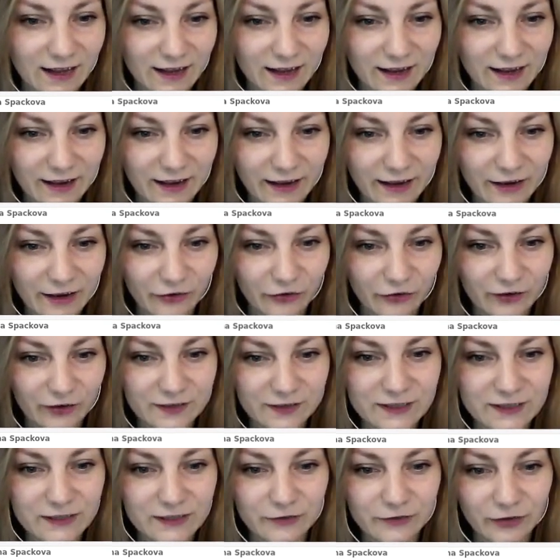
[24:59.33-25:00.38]
Asian
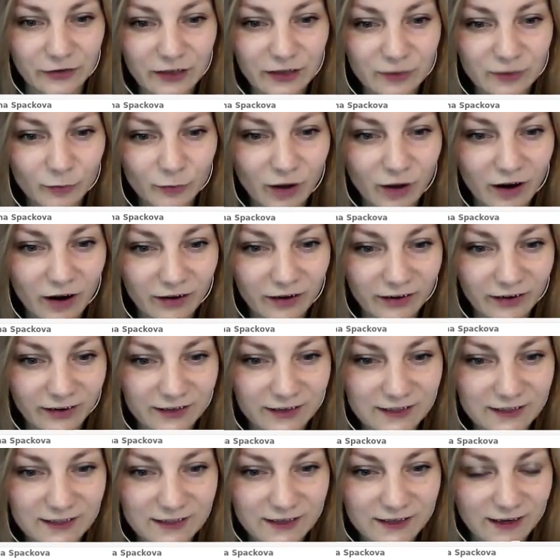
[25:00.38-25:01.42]
street
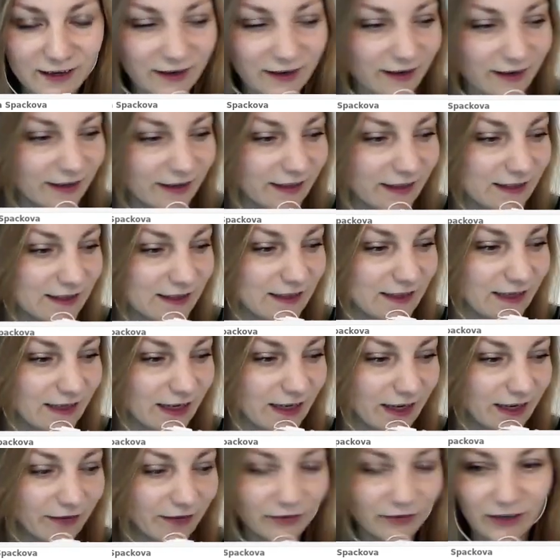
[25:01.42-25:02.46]
market in the
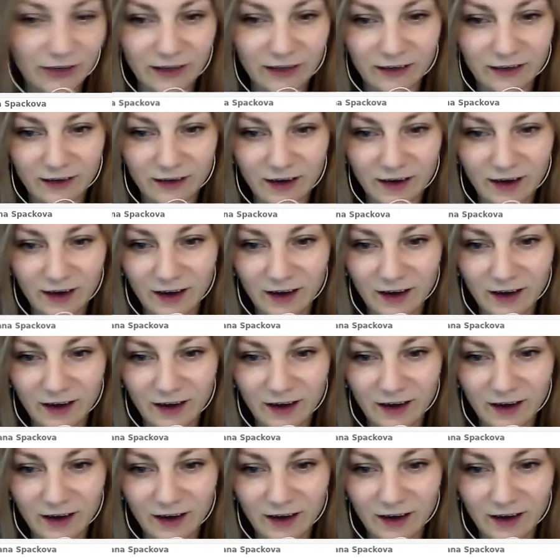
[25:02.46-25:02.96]
evening.